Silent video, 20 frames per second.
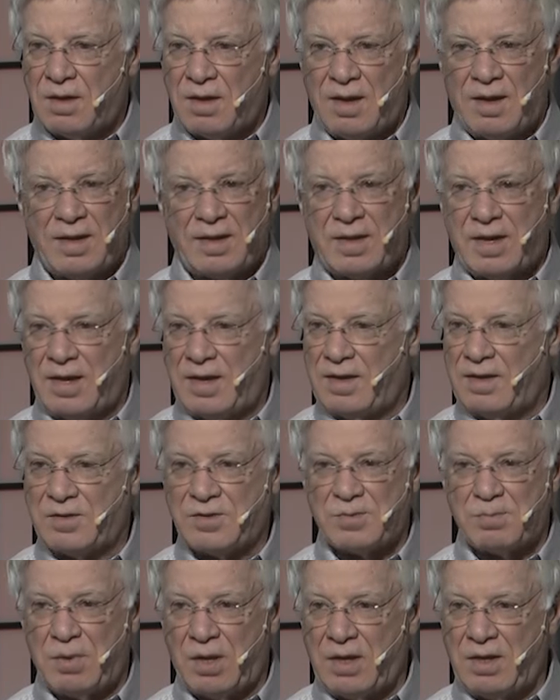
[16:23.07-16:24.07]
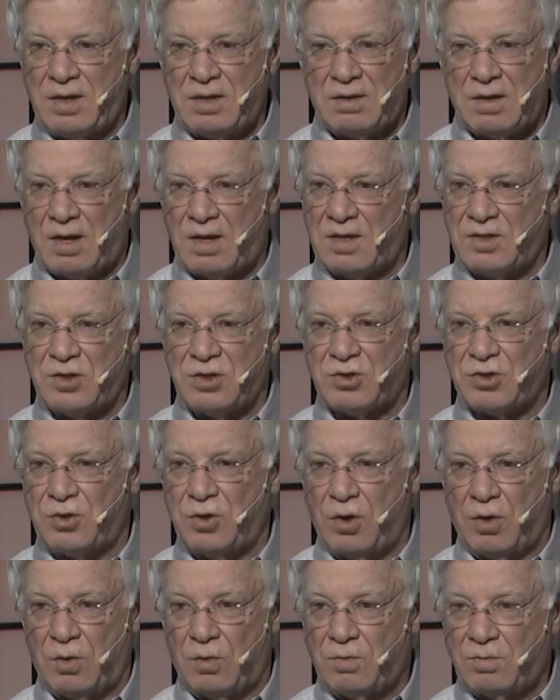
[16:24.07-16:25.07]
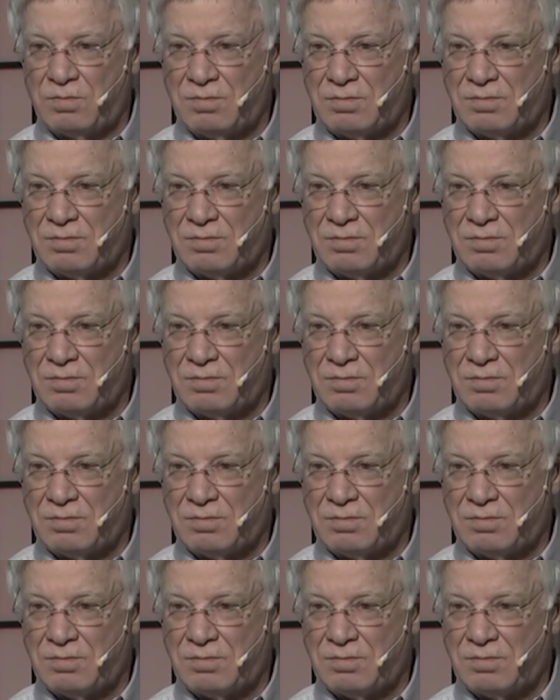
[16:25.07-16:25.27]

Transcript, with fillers: I can't explain it, I just know.